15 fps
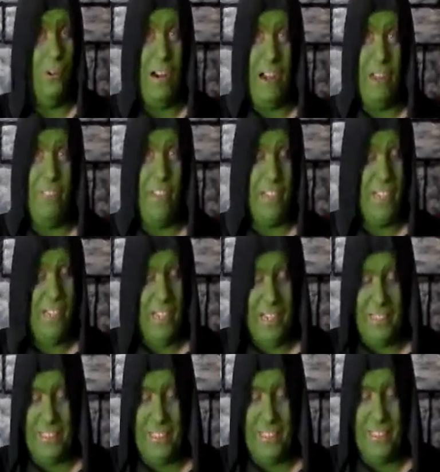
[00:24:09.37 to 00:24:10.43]
know how they
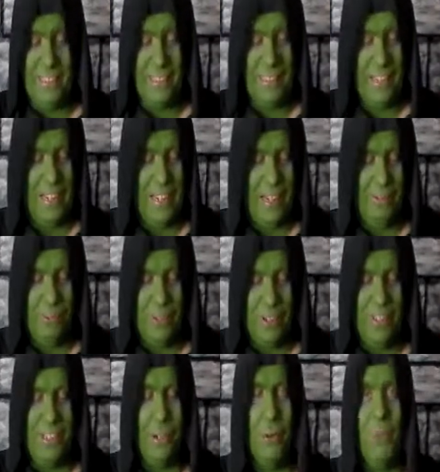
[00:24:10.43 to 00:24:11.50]
collected it. I
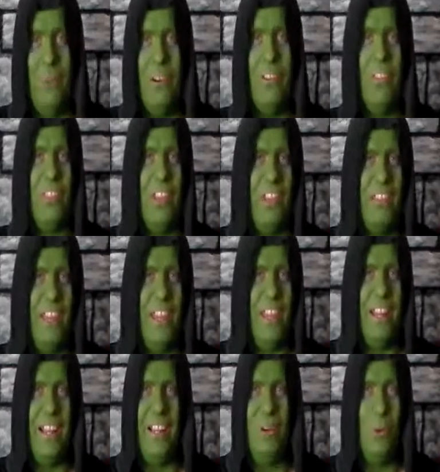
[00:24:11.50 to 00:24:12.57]
really don't want to think of
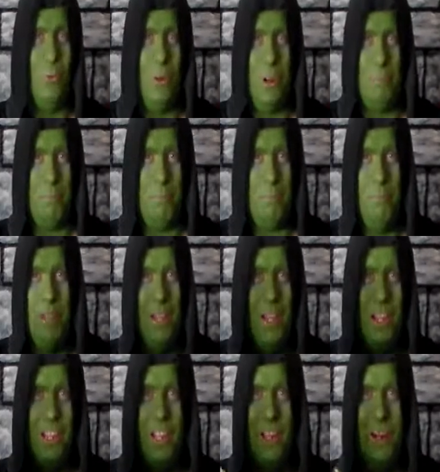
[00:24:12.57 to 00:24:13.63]
that. I don't want,
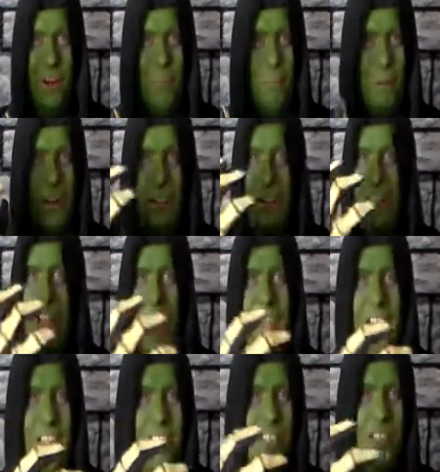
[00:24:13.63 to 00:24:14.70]
you know, Brother
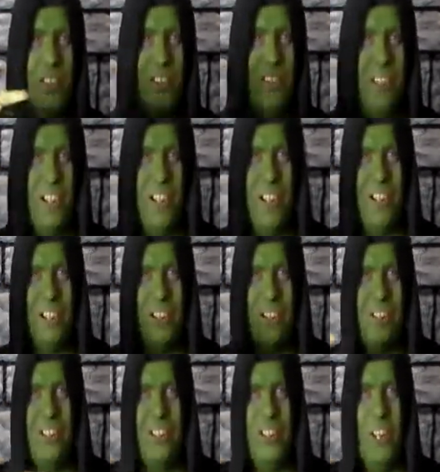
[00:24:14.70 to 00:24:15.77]
Jack doesn't
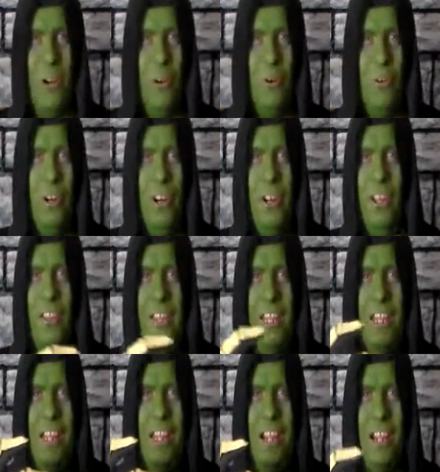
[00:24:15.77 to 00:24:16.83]
condone
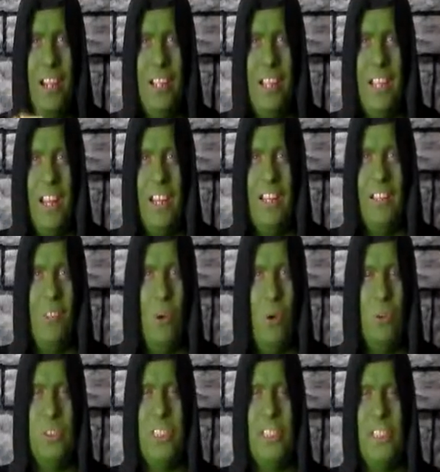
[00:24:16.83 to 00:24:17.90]
the killing, the
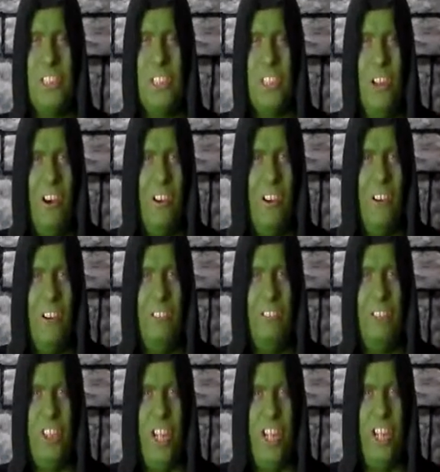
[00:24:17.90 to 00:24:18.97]
wholesale slaughter
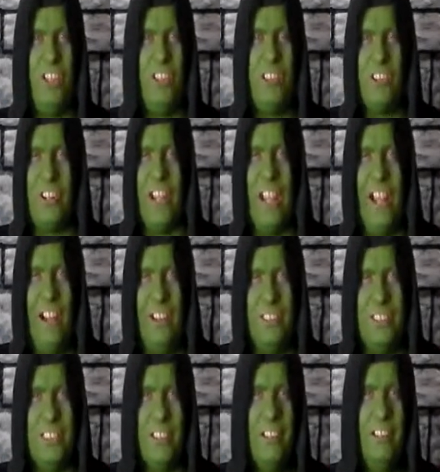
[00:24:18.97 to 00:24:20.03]
of chickens or
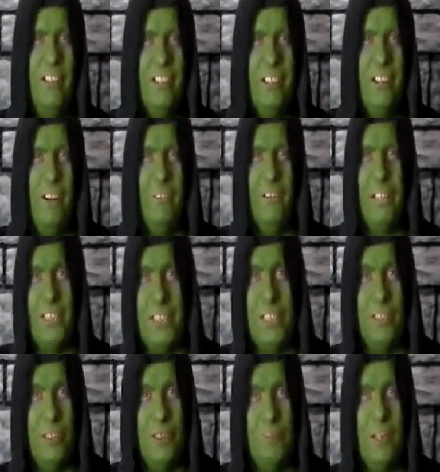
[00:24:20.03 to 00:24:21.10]
cows, you know,
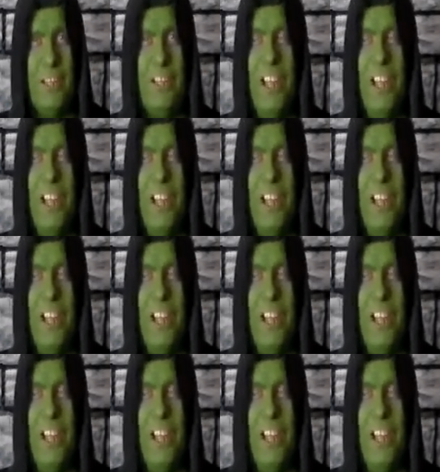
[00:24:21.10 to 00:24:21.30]
unless there's a